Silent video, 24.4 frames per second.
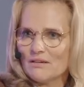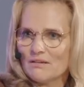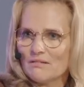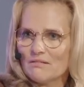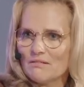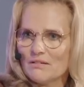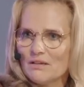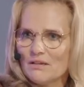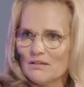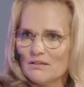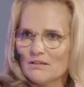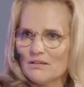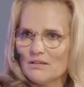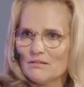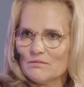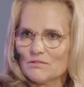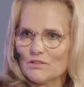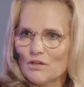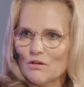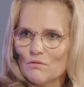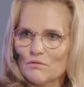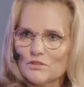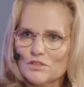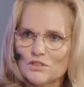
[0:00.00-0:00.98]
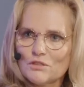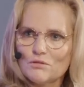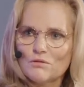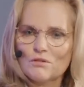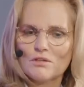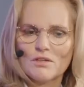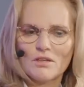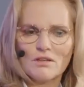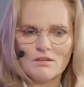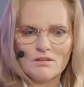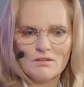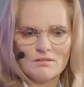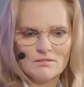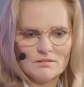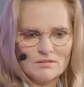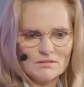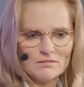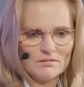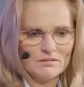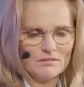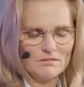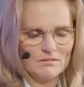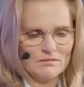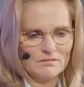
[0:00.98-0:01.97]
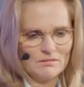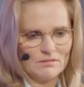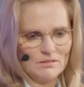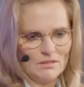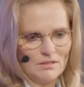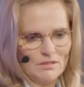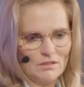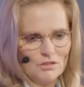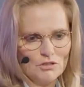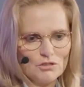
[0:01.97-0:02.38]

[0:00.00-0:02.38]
and I was always looking and